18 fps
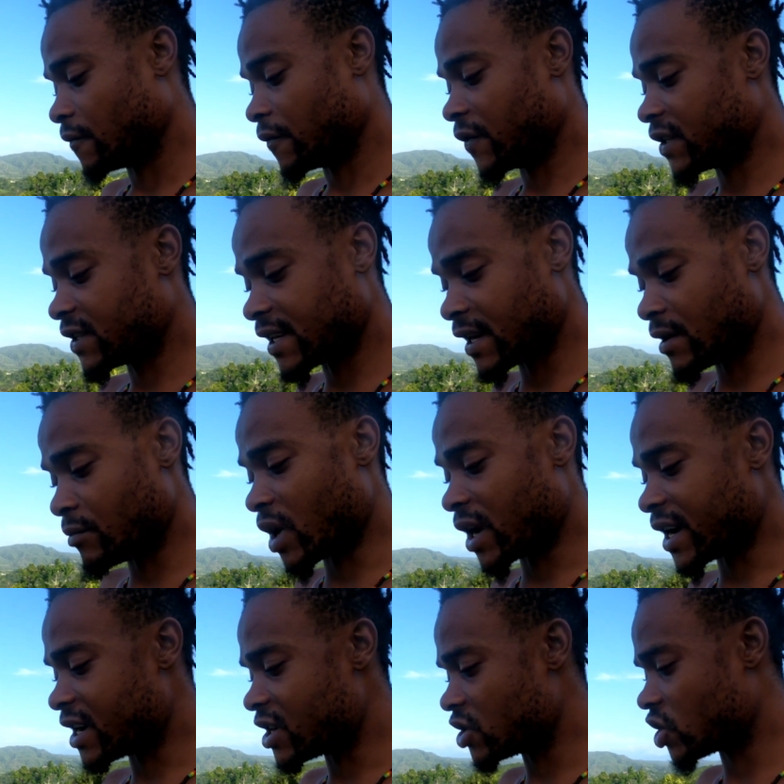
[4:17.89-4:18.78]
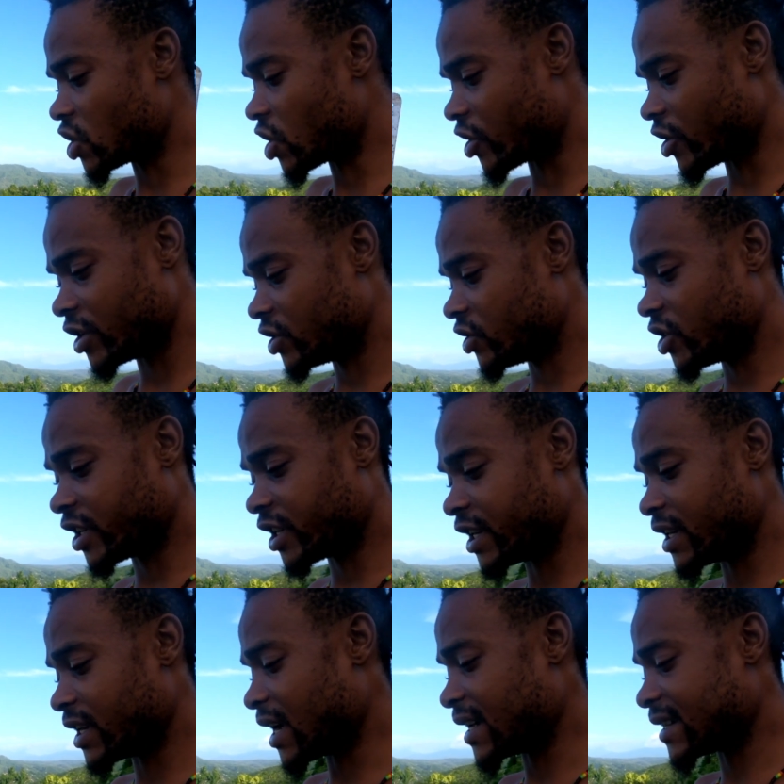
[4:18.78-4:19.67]
you see man a jerk the
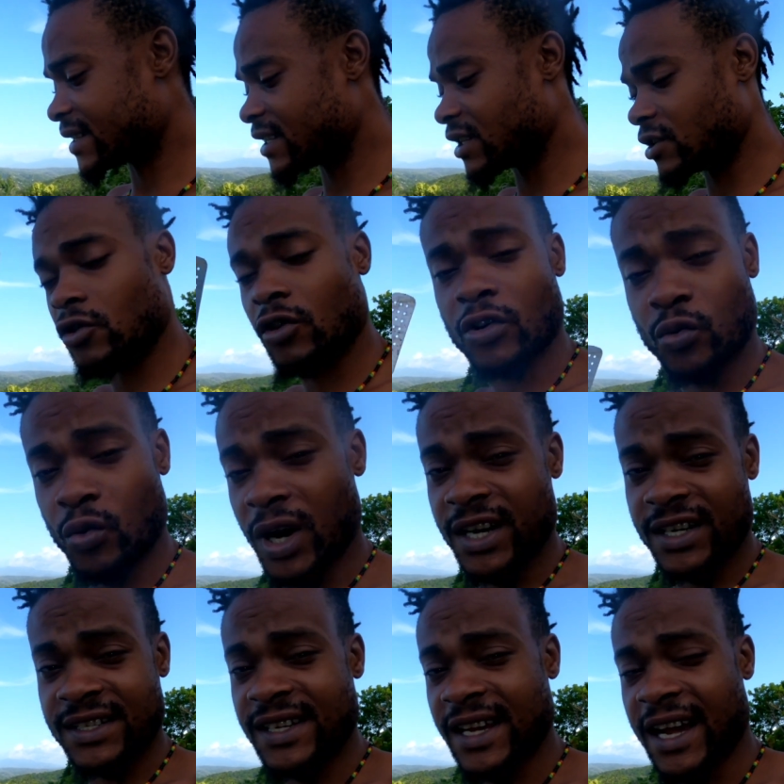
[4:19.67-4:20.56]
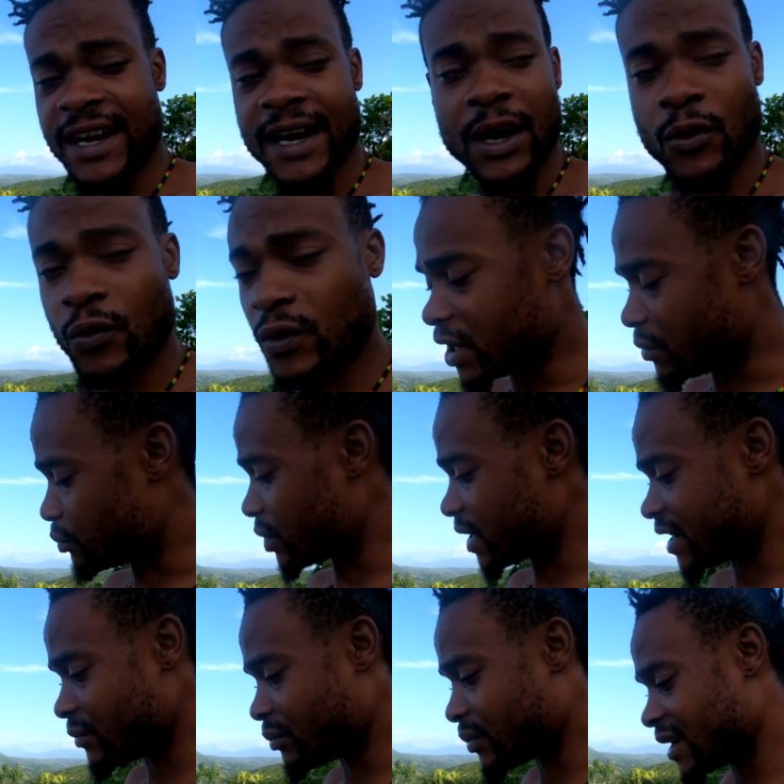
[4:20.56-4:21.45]
chicken and sit on one side I wait for the,